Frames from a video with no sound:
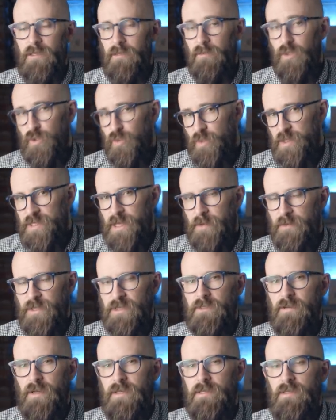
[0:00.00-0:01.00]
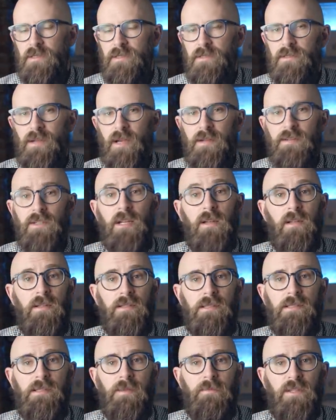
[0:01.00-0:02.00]
The model was demonstrated to Churchill on
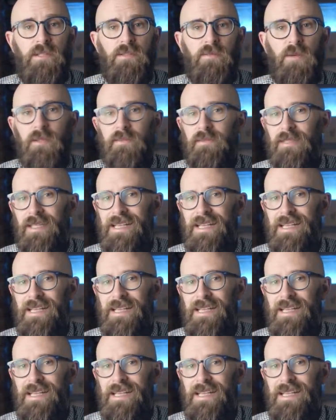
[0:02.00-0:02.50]
December 12th,